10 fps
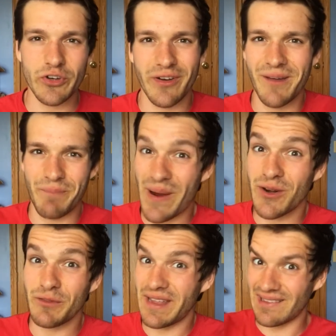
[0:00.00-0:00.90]
are
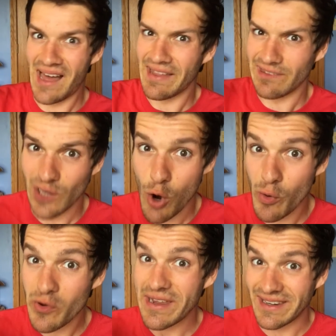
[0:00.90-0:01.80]
comparatively a lot
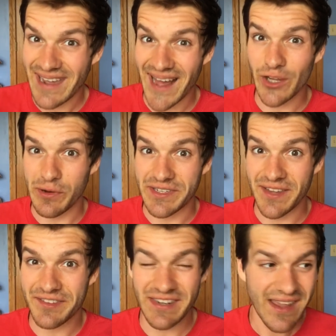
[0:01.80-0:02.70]
lower in calorie
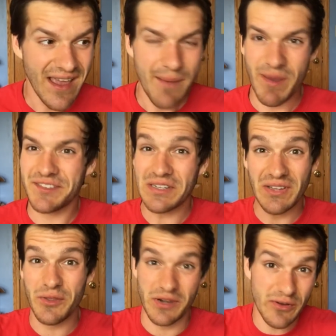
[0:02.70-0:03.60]
density. Basically,
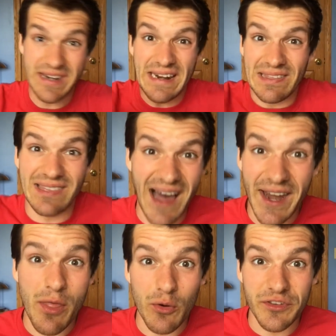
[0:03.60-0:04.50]
you can eat a lot
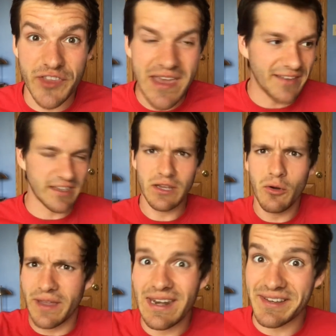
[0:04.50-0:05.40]
of those things and you
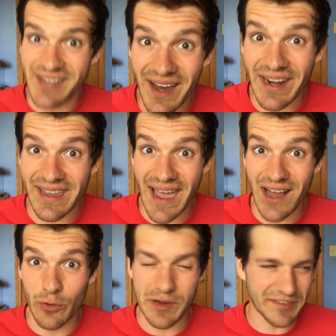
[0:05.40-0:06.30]
don't get a ton of
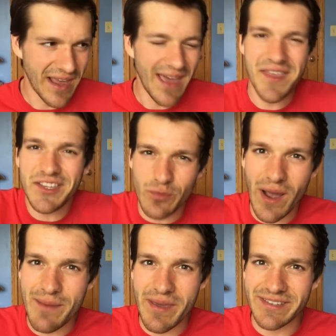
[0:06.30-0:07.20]
calories. And that's why
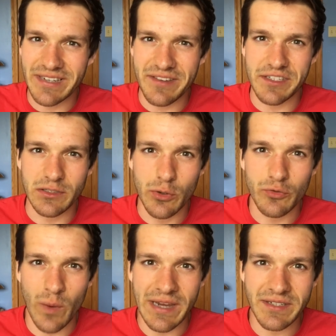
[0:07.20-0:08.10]
it makes it easy to lose
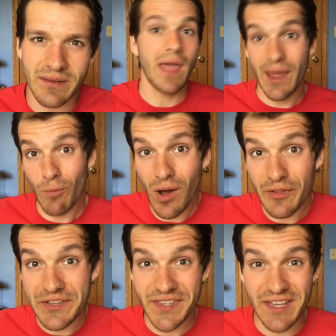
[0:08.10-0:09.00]
weight. And while
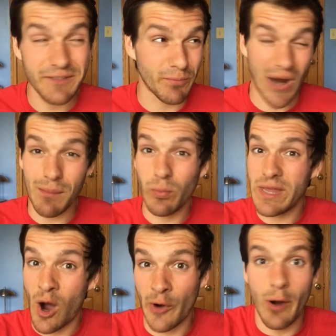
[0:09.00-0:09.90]
these things probably
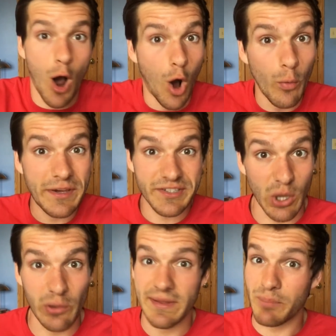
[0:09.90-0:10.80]
aren't always
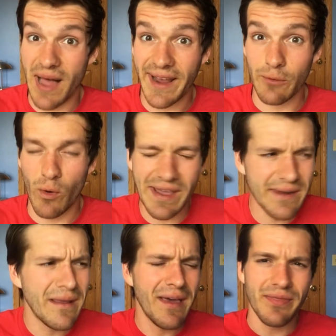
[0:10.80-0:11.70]
totally black and
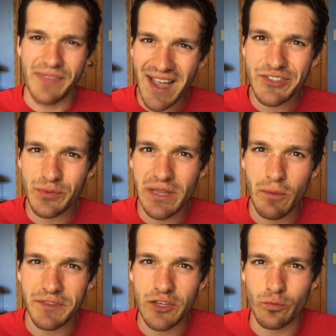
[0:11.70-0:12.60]
white, that's really
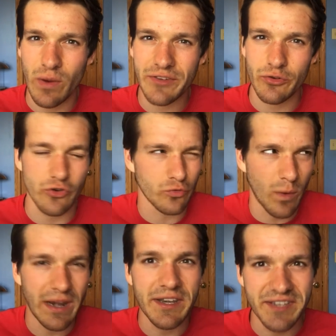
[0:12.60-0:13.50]
what these researchers
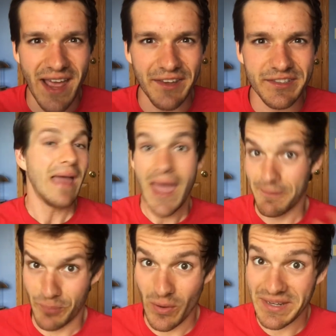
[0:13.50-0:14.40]
wanted to test.
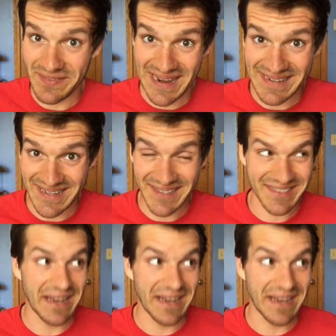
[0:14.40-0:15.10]
And boy, did they test